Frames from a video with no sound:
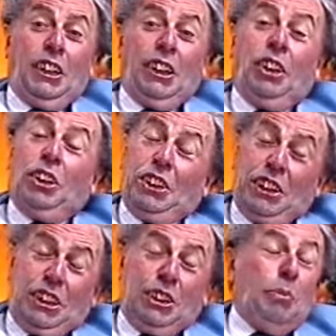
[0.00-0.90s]
On
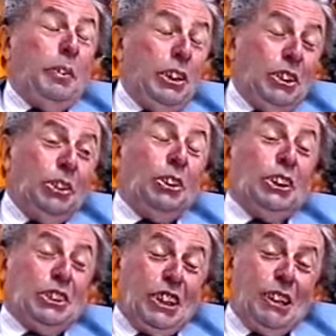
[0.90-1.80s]
the computer
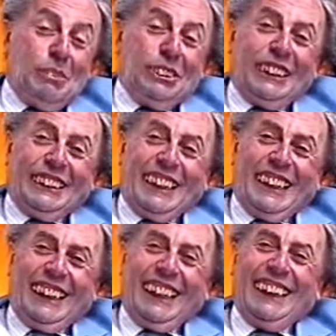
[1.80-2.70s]
or the
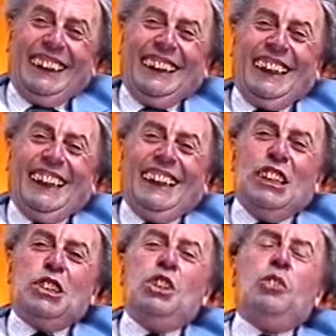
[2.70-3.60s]
typewriter. And
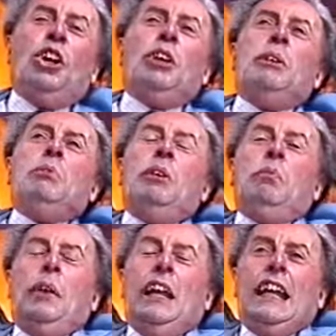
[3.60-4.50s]
you've got to be
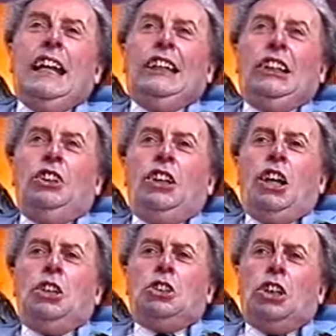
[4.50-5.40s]
prepared, you
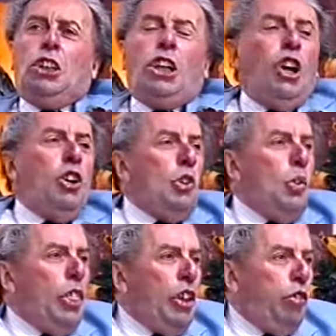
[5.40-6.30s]
know, to go
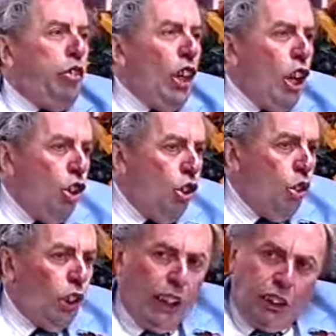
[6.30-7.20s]
with the flow.
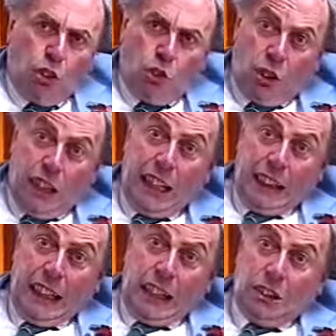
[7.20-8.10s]
Let it all
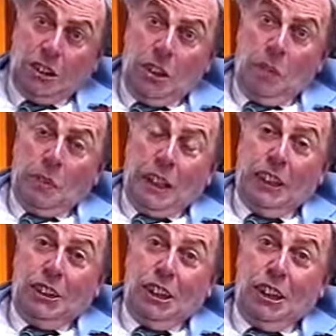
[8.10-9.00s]
hang out.
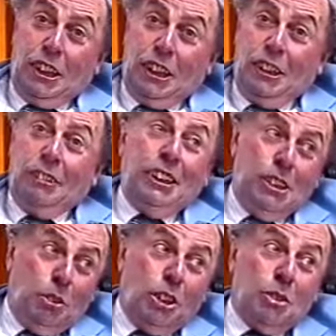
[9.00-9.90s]
And when
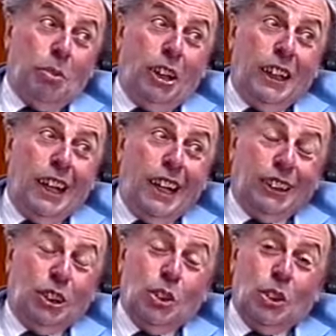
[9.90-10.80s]
you watch my
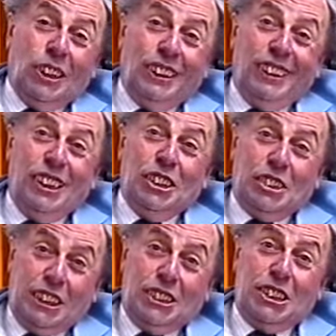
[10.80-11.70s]
hardcore
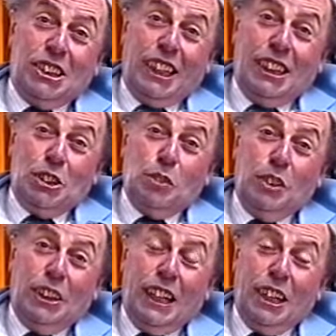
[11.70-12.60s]
sex education
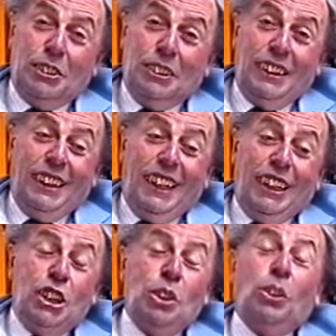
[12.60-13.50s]
video, you